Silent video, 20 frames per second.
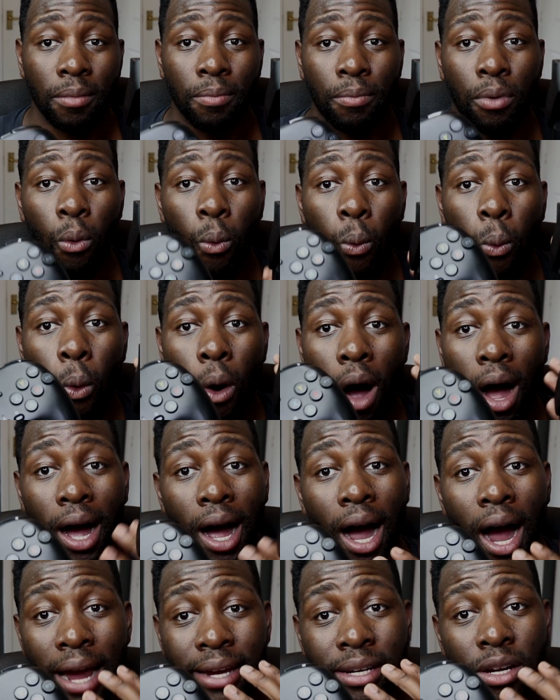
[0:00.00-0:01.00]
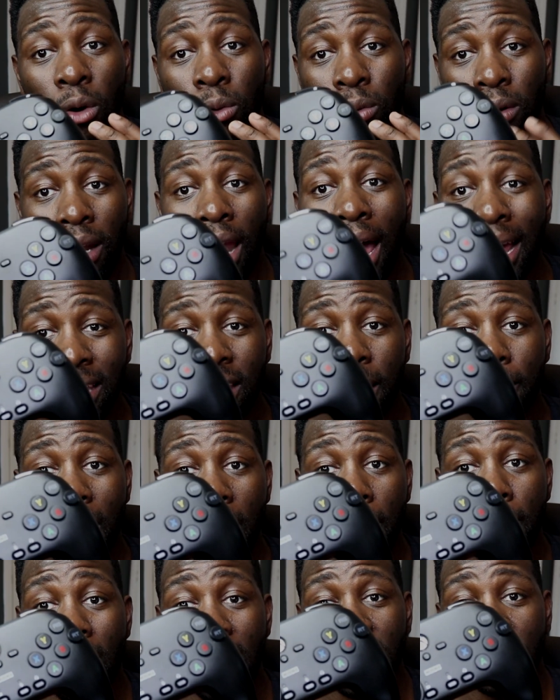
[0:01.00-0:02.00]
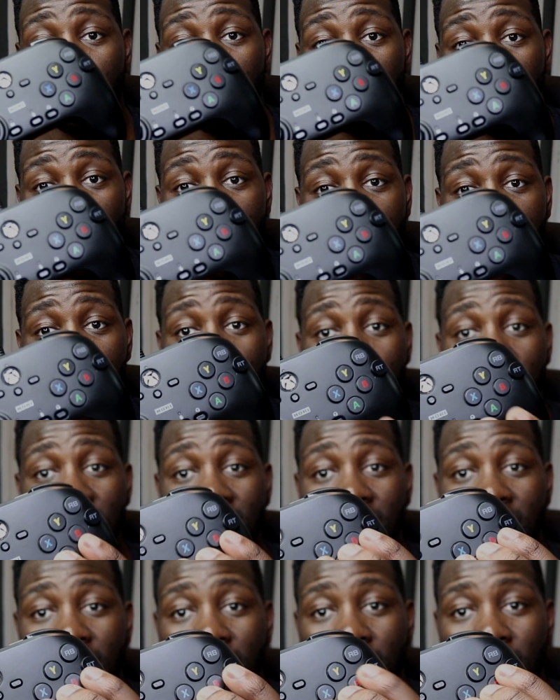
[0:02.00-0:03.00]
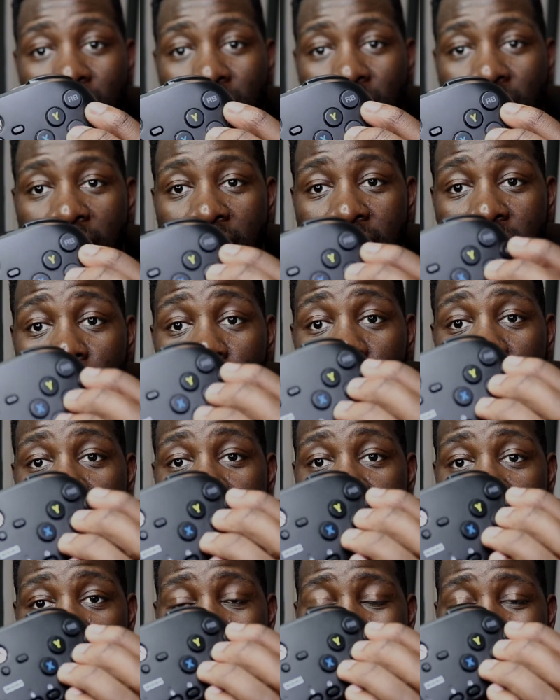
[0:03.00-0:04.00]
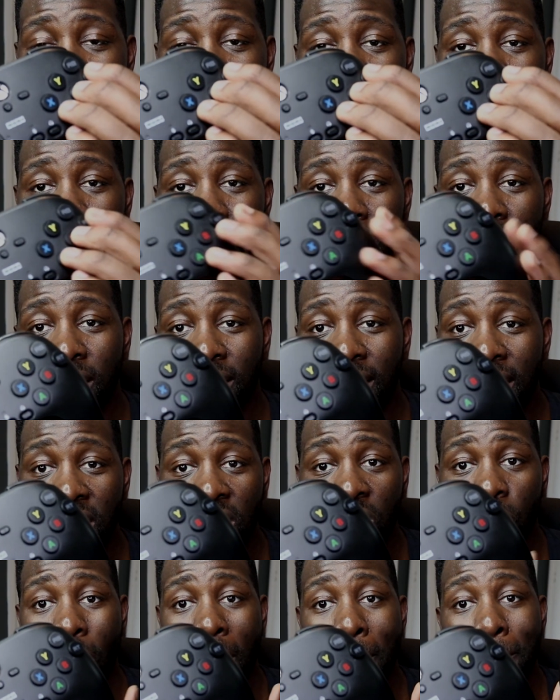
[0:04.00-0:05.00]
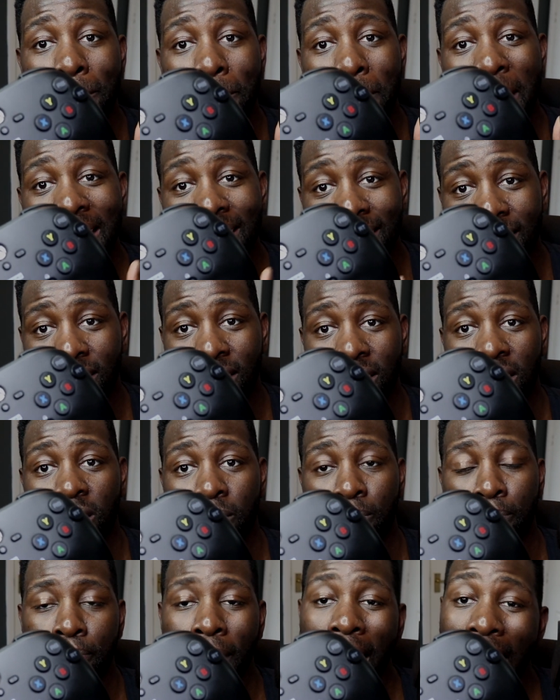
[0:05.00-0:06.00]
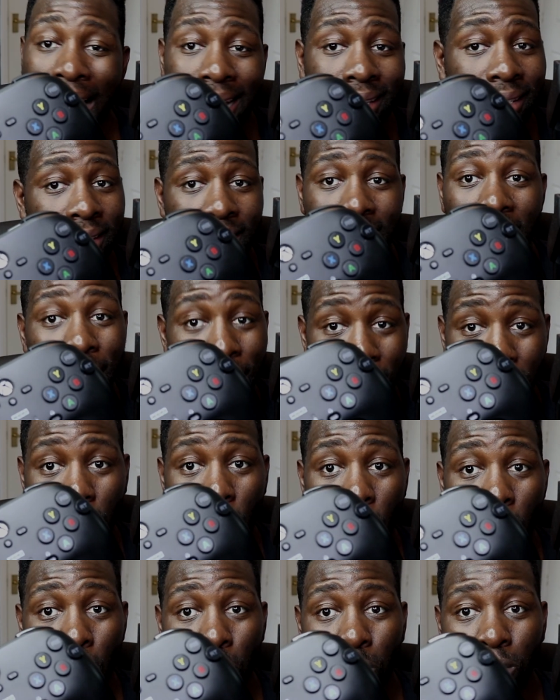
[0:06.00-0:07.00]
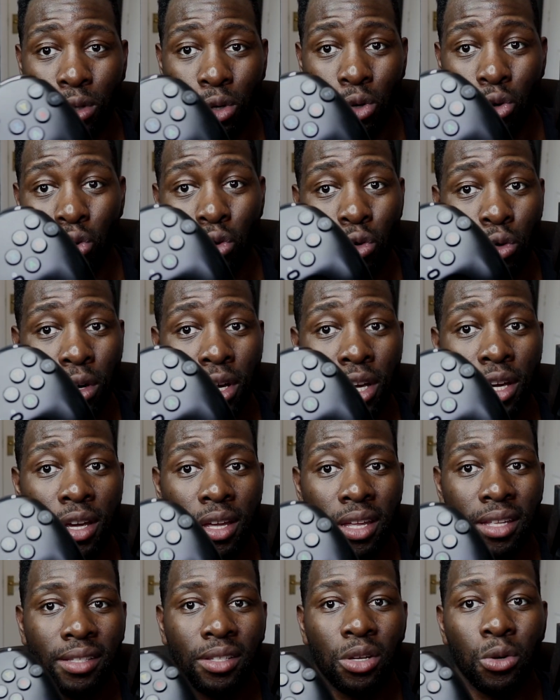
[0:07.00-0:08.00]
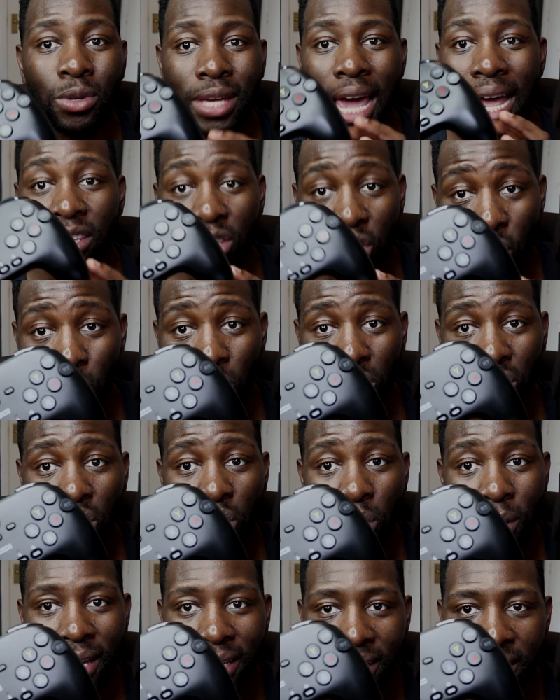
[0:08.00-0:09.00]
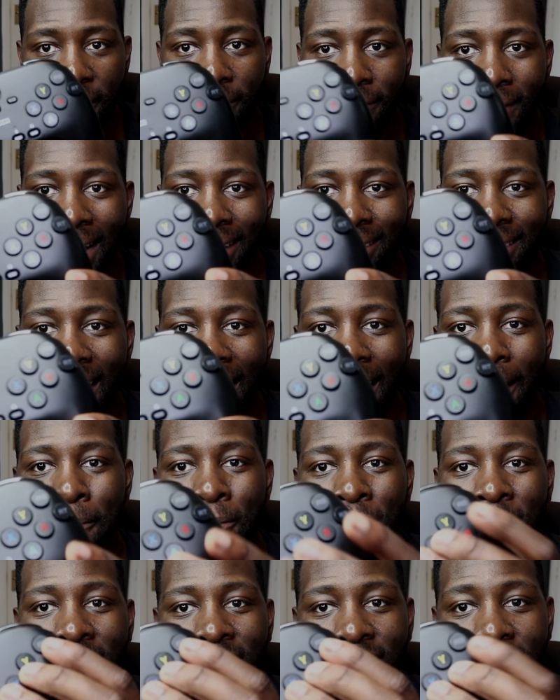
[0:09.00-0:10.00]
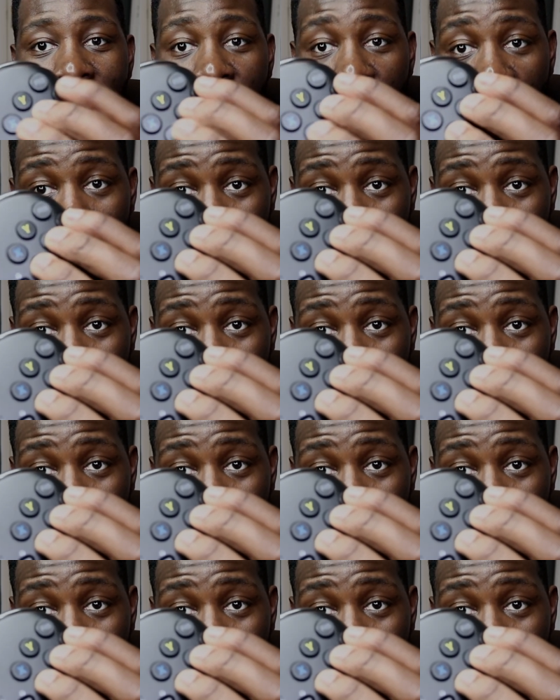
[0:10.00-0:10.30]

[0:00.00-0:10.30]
But what I don't like about micro switches, and this is what makes pads difficult to get used to, is the fact that this